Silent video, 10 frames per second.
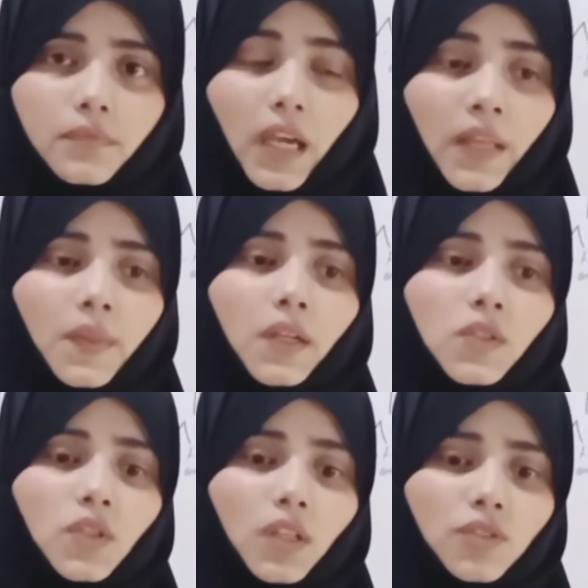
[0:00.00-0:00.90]
and their
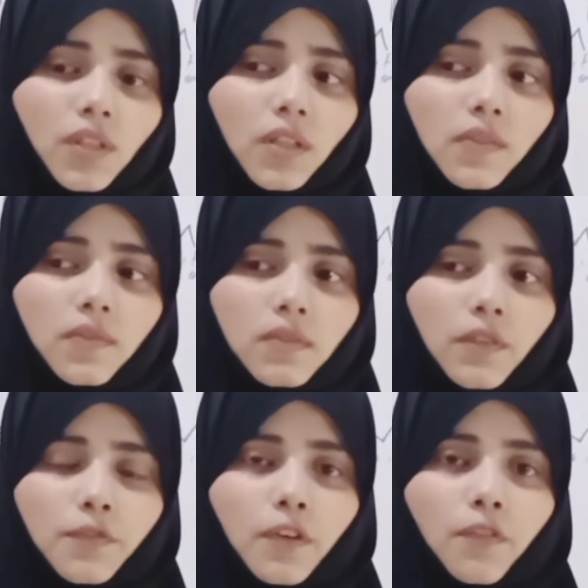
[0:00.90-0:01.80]
structure is
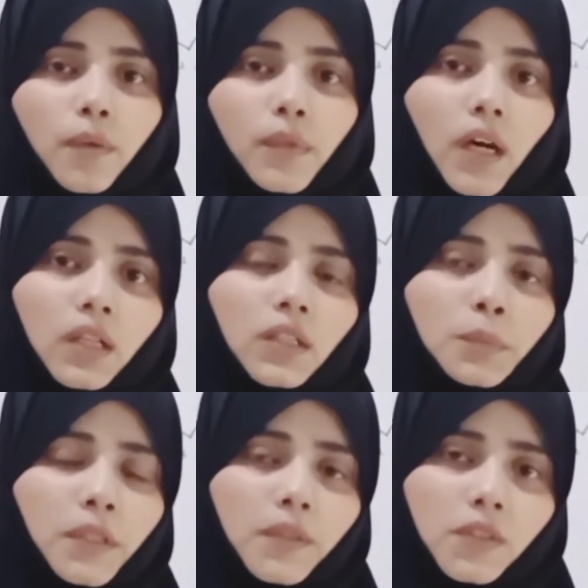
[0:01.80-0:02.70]
different from the other
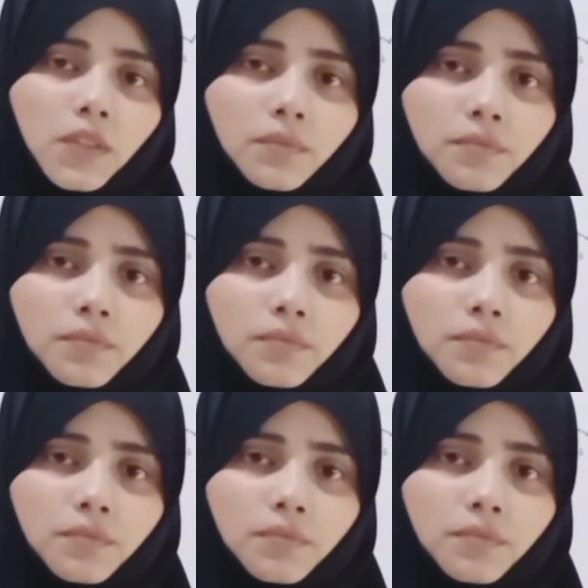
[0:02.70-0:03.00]
birds.